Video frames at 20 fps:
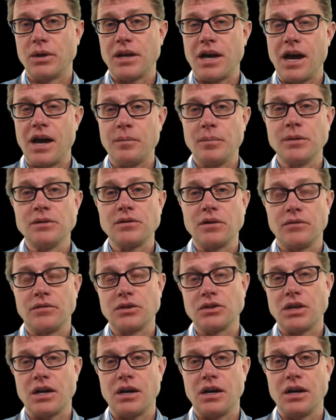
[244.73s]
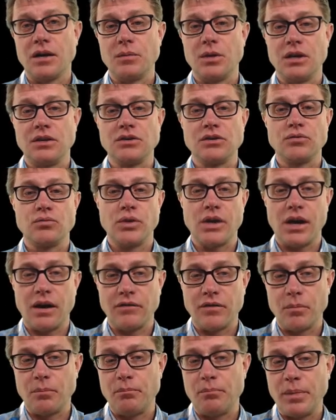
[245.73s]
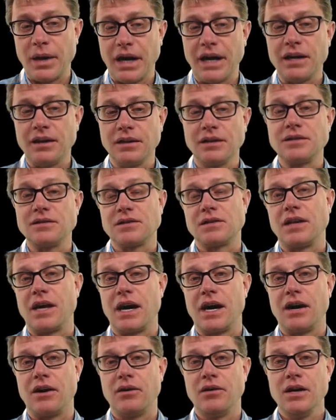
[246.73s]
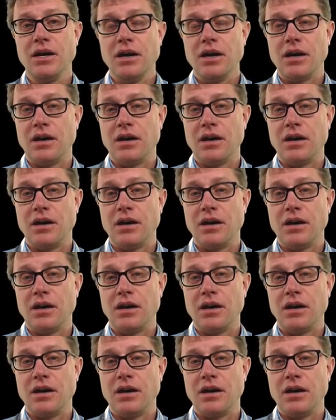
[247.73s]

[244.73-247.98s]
what happens over time is we have a balance now